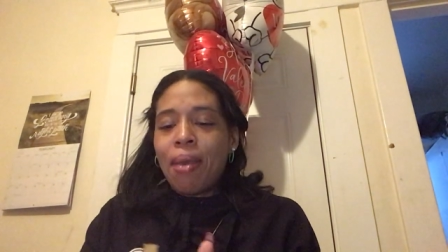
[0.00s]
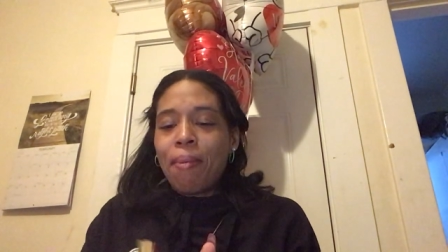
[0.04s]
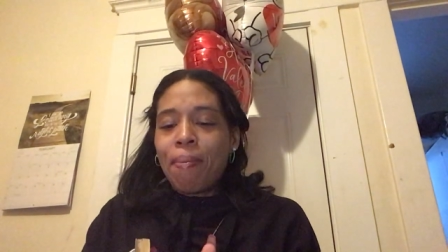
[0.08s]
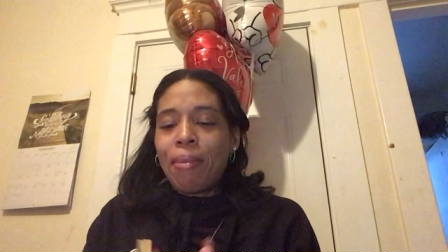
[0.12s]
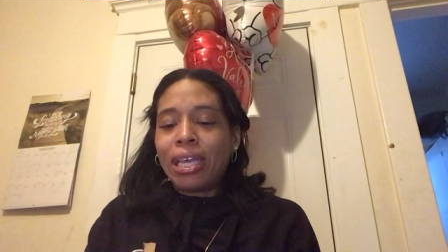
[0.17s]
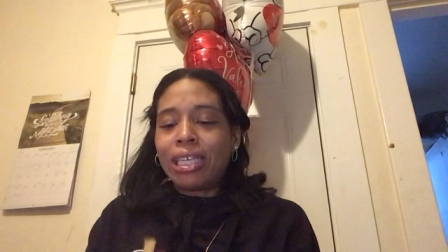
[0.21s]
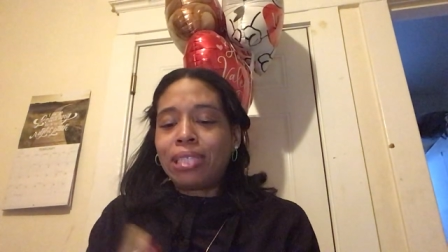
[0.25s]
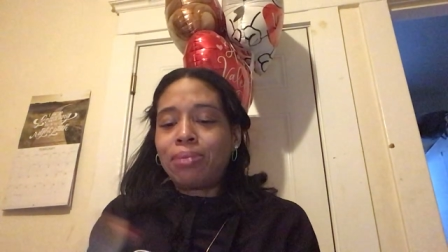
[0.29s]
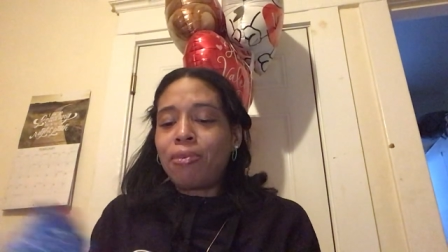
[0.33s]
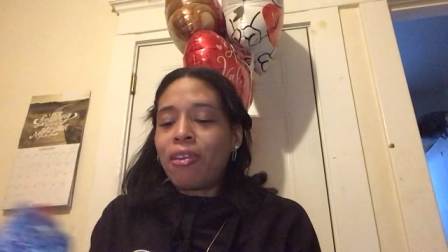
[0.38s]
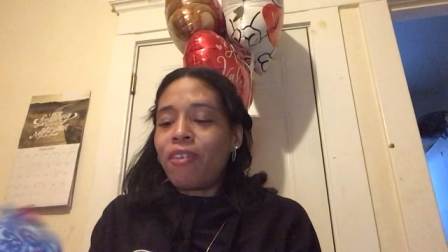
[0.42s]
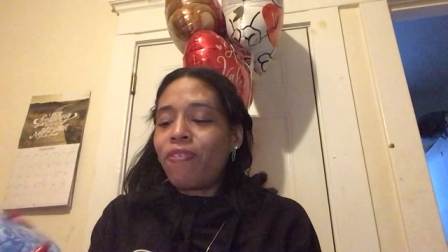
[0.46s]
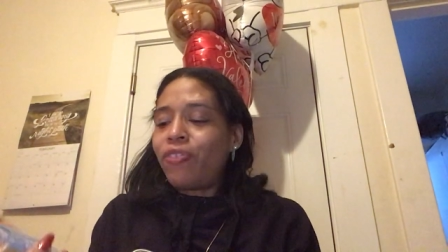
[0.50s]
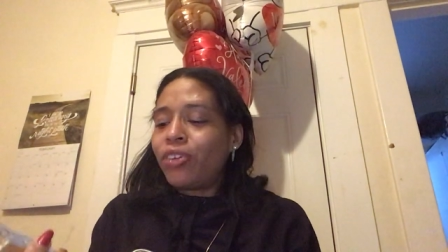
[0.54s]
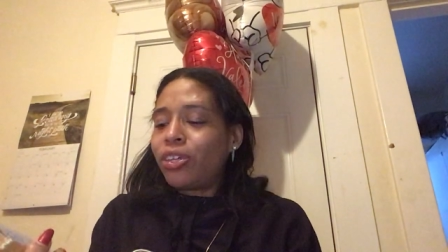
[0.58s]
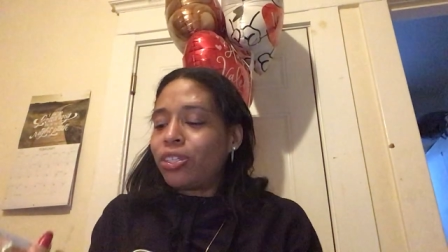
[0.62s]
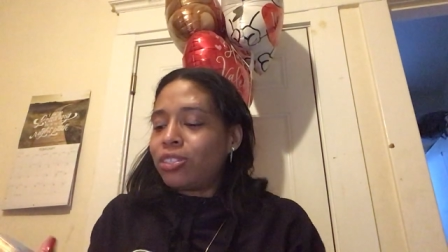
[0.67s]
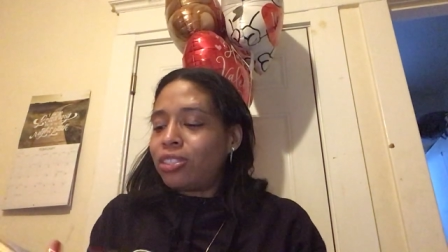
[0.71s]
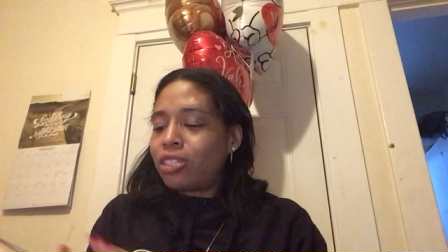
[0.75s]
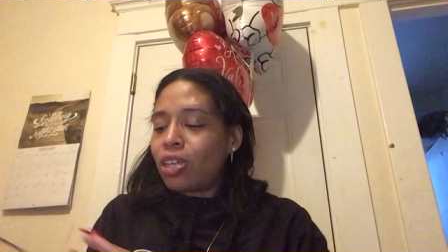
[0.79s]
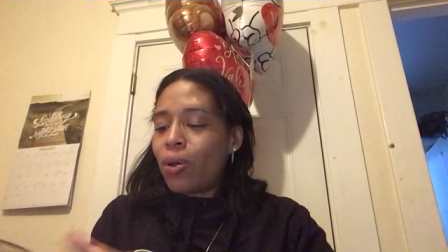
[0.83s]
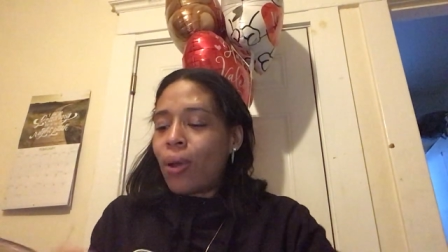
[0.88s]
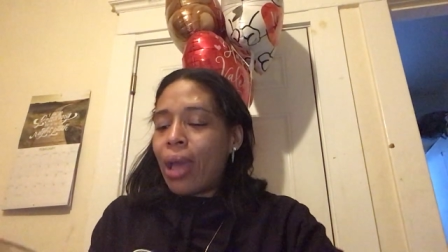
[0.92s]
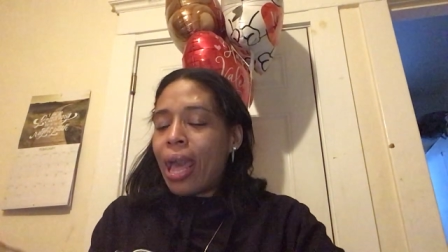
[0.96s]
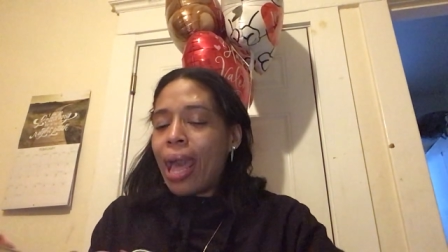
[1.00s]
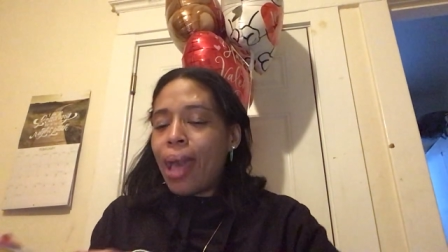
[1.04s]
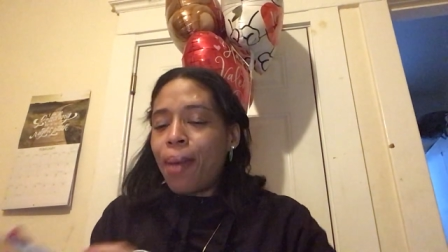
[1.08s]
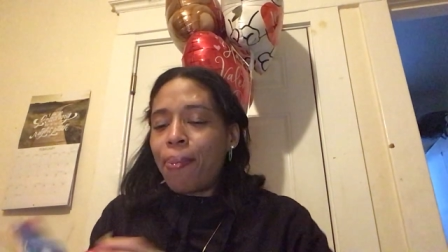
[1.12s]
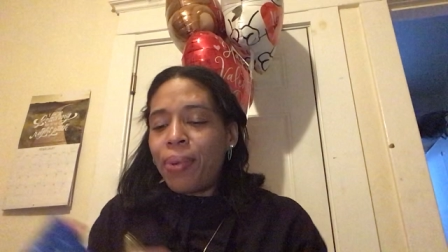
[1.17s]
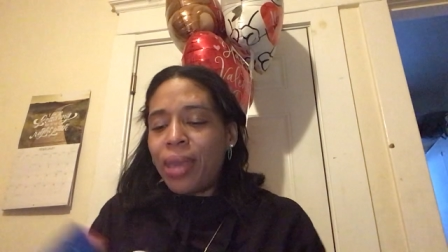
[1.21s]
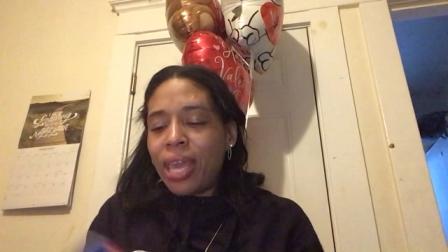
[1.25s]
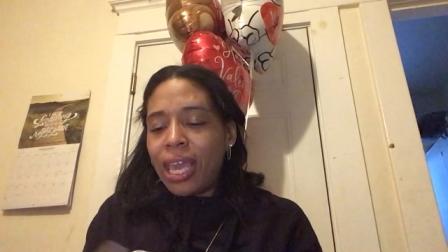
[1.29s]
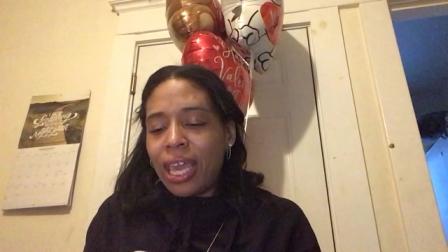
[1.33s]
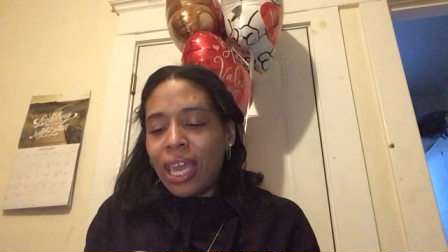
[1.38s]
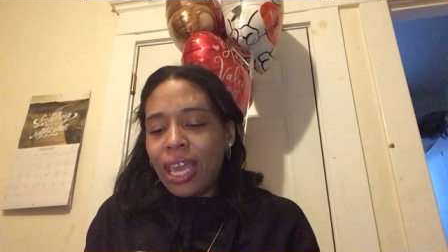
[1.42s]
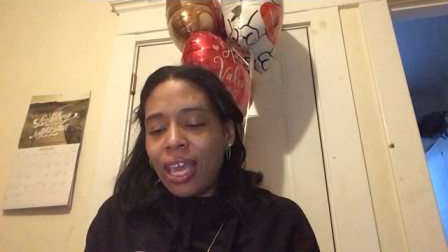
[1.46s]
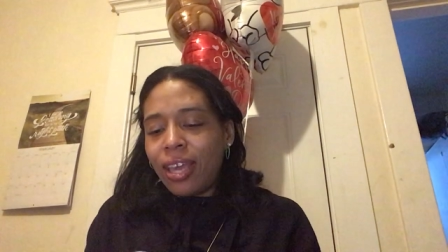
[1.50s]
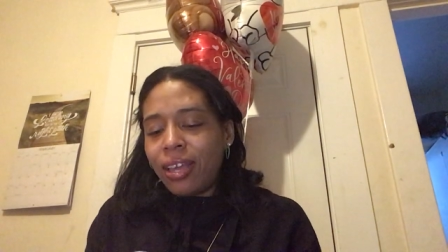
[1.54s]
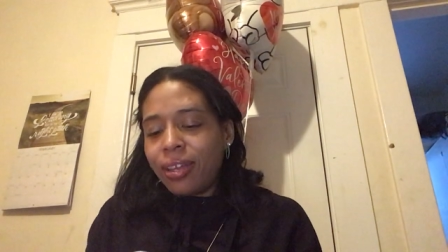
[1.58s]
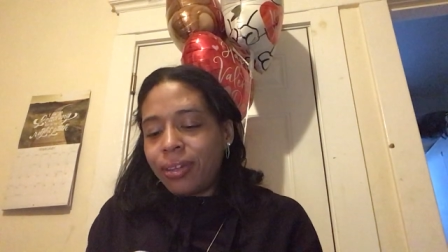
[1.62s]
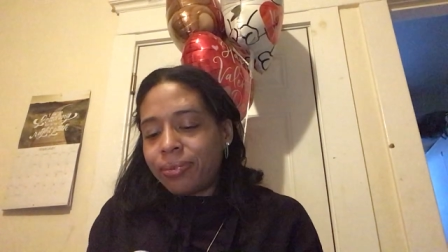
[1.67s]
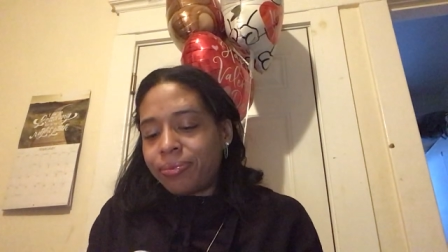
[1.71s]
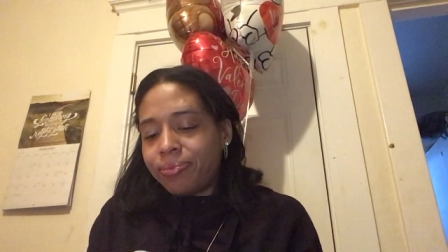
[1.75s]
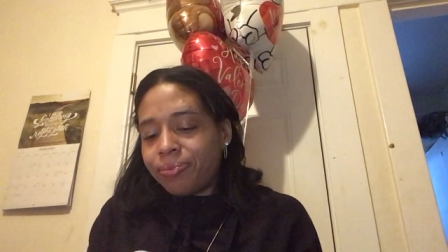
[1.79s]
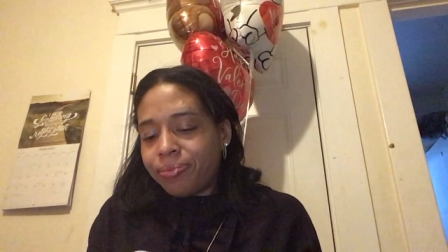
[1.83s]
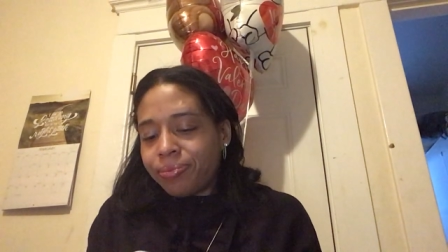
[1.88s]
Makes me feel so happy.